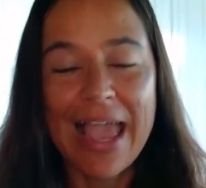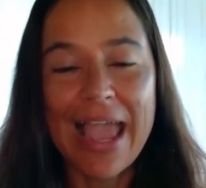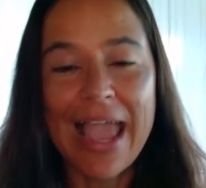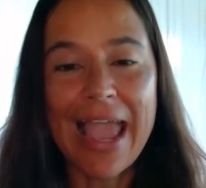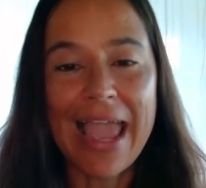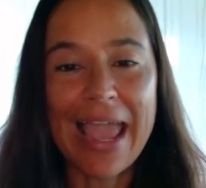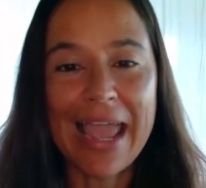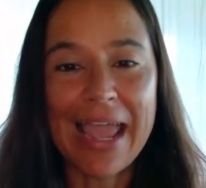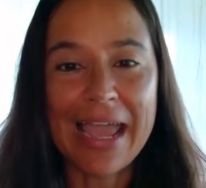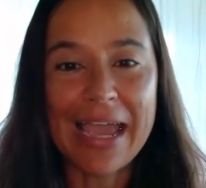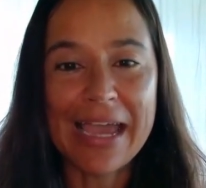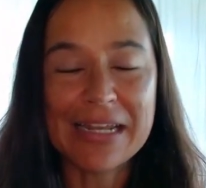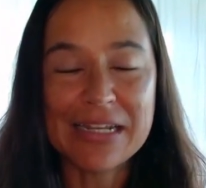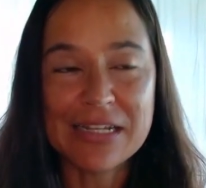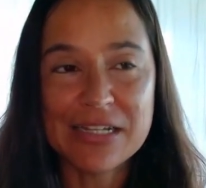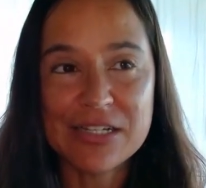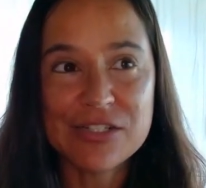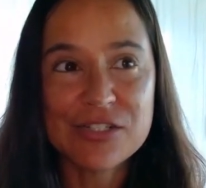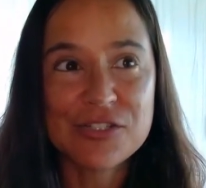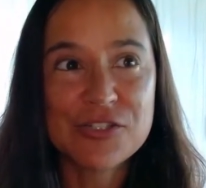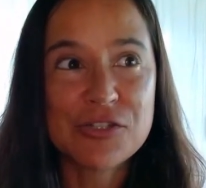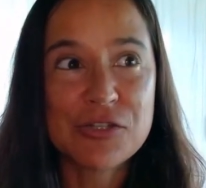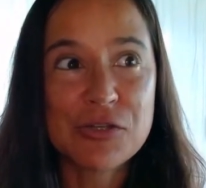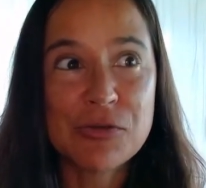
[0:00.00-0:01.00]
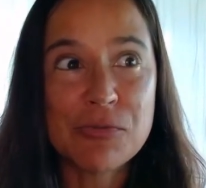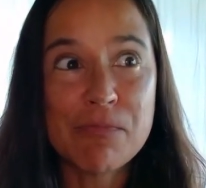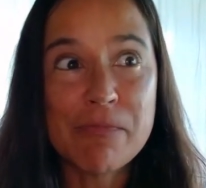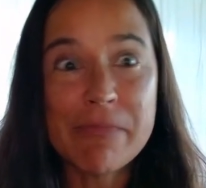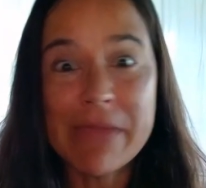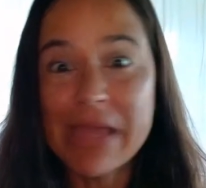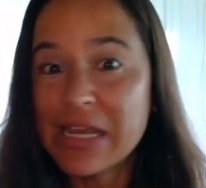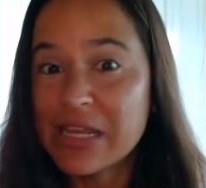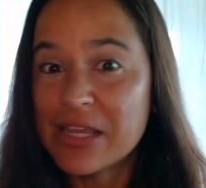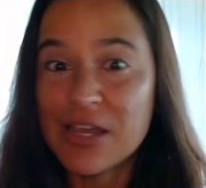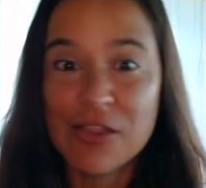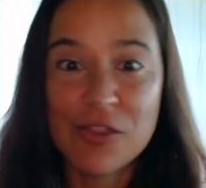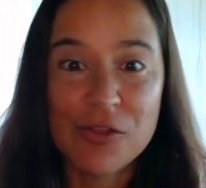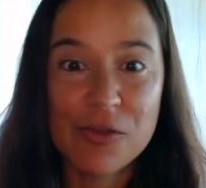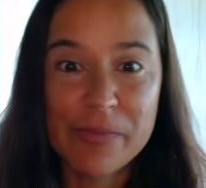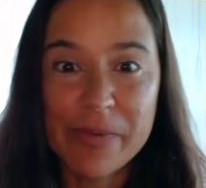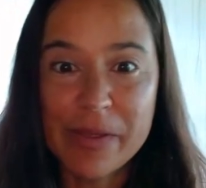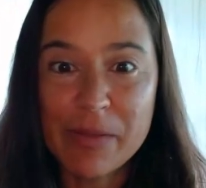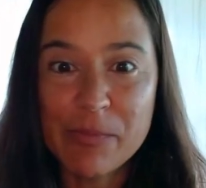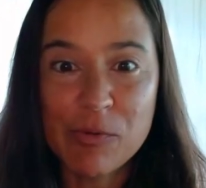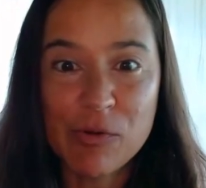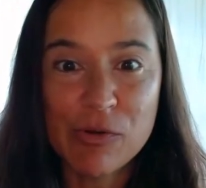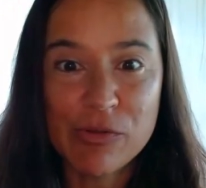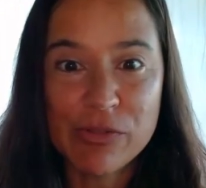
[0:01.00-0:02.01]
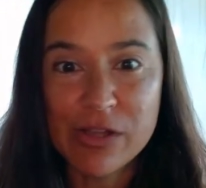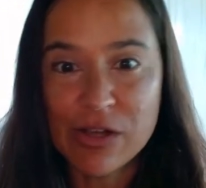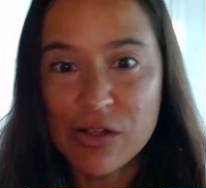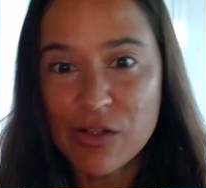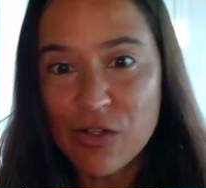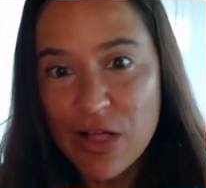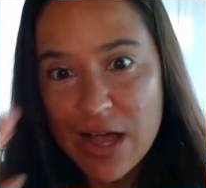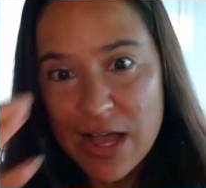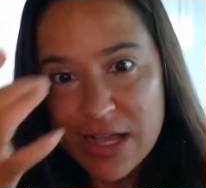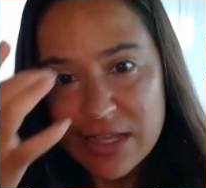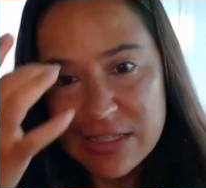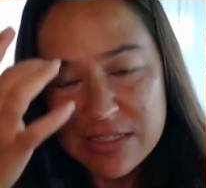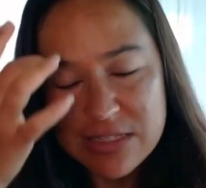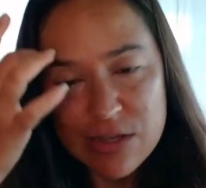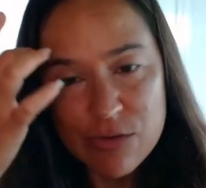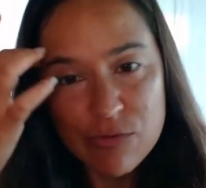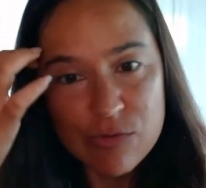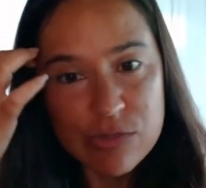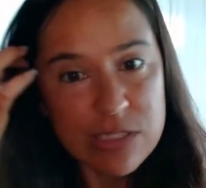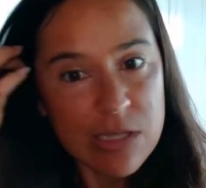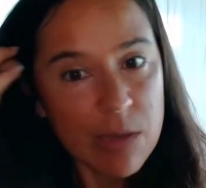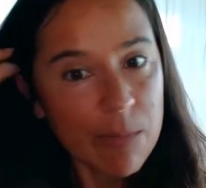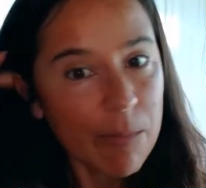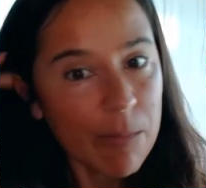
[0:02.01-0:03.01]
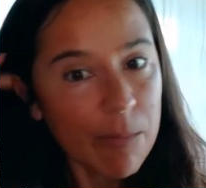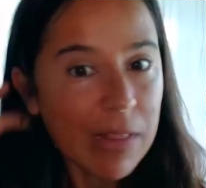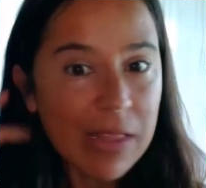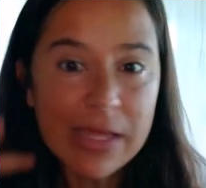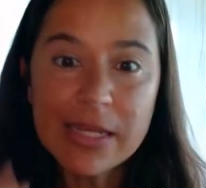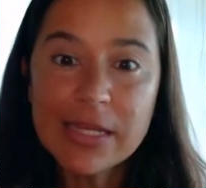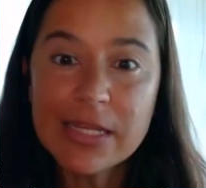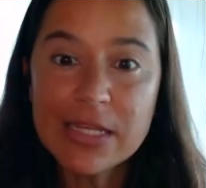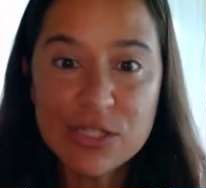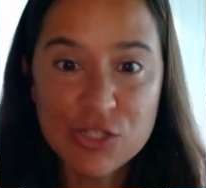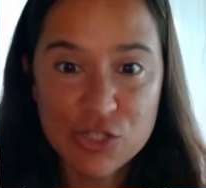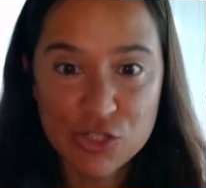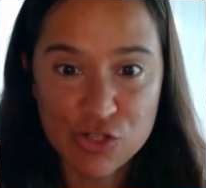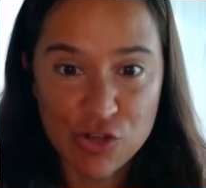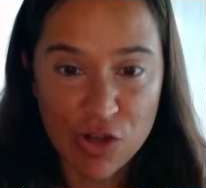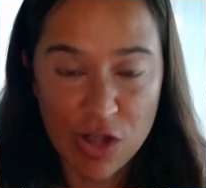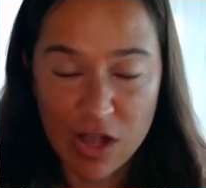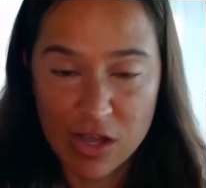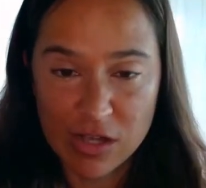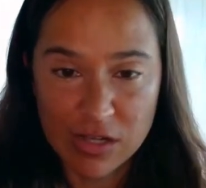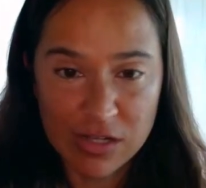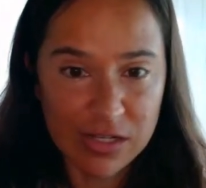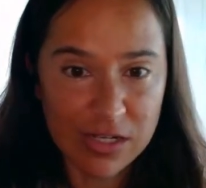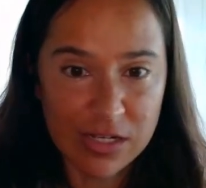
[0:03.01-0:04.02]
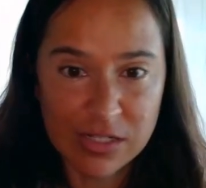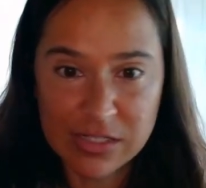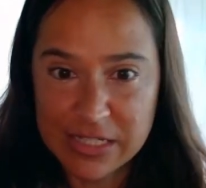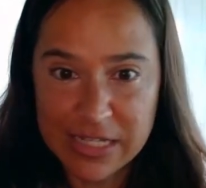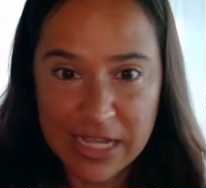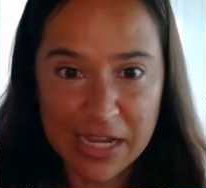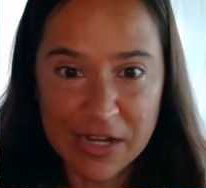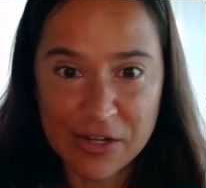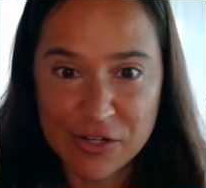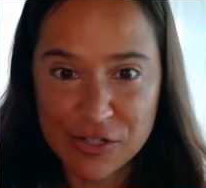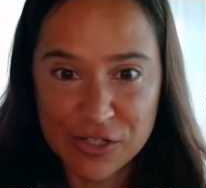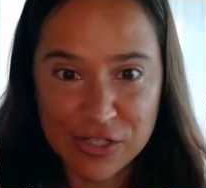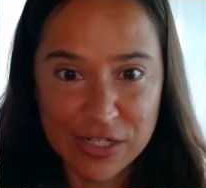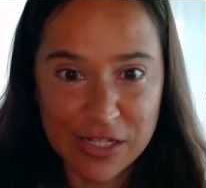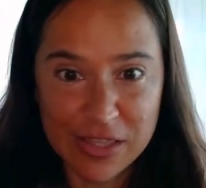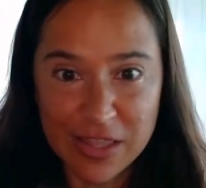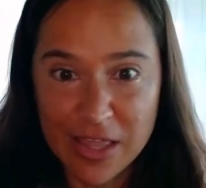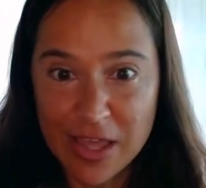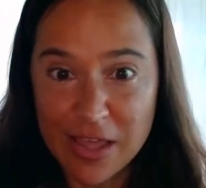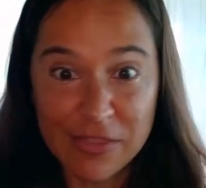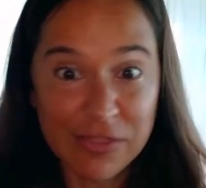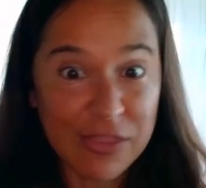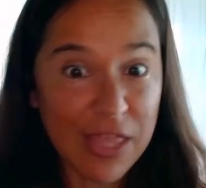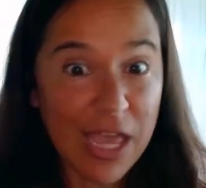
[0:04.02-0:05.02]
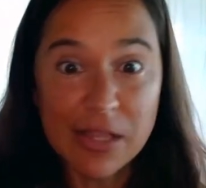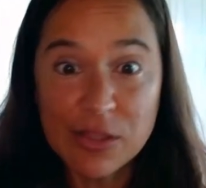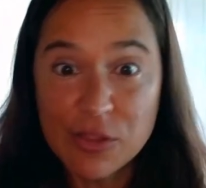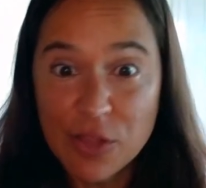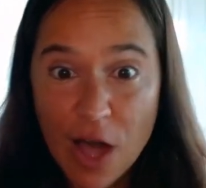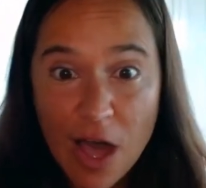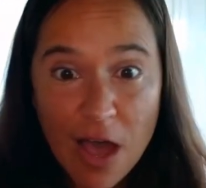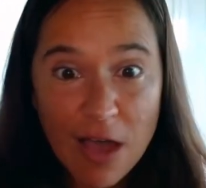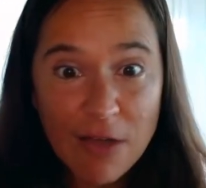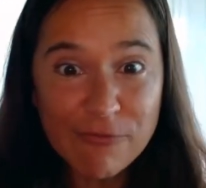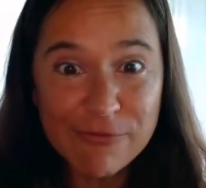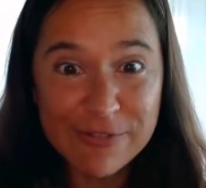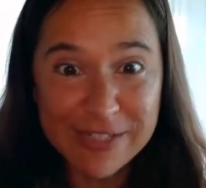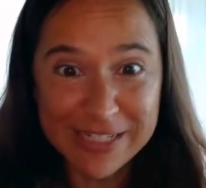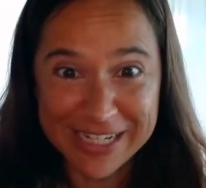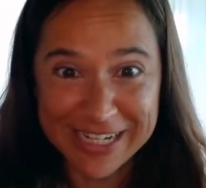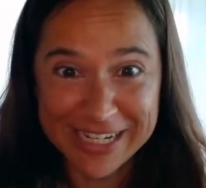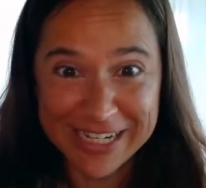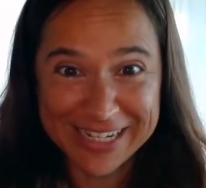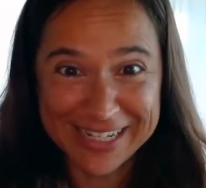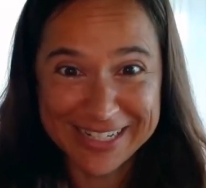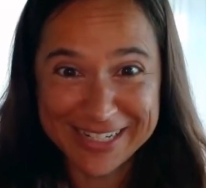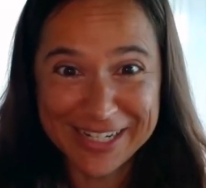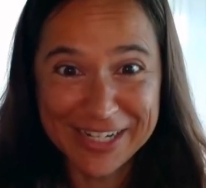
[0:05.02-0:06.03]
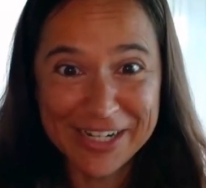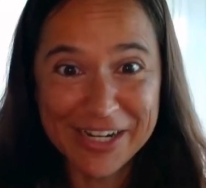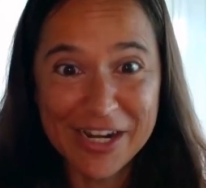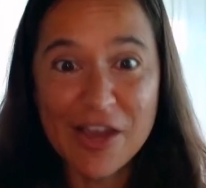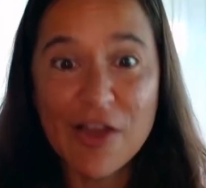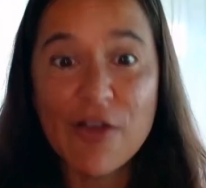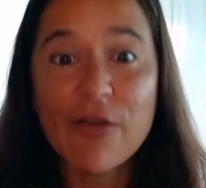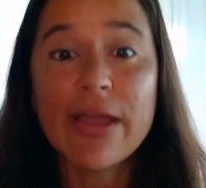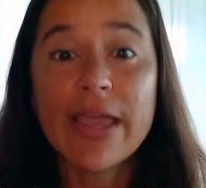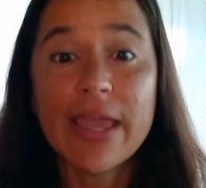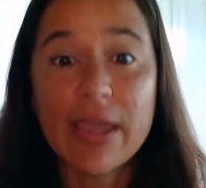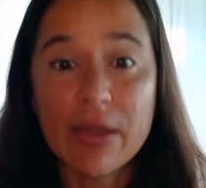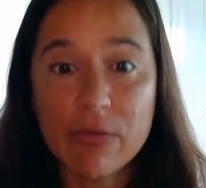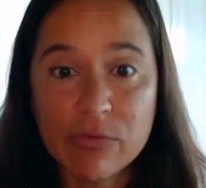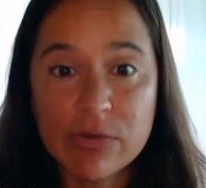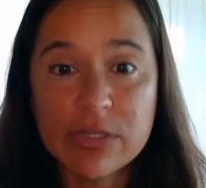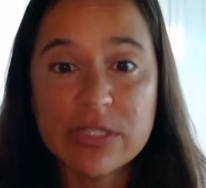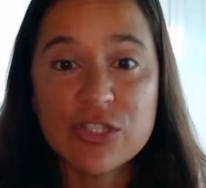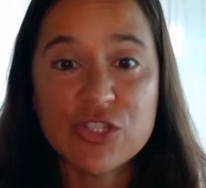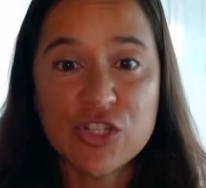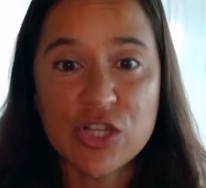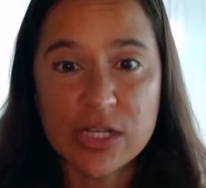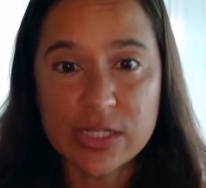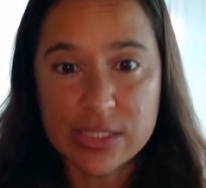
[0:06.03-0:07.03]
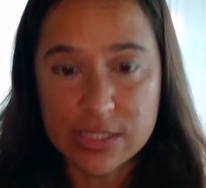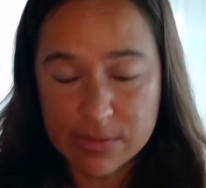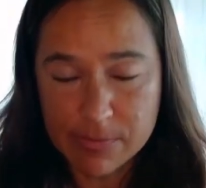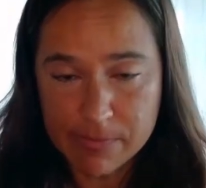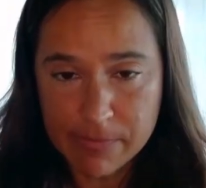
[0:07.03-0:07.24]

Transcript: And to many other people in the class, it was a plenty strong container. They loved it. You know, it was just